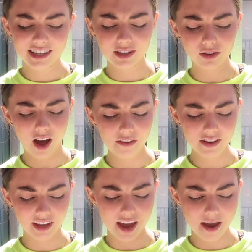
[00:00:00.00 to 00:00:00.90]
So a lot of
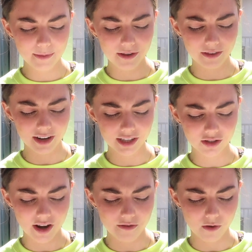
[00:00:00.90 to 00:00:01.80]
it came very
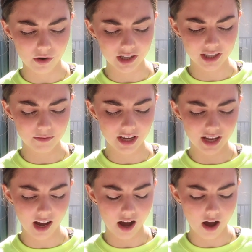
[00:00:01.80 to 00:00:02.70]
straightforward to me.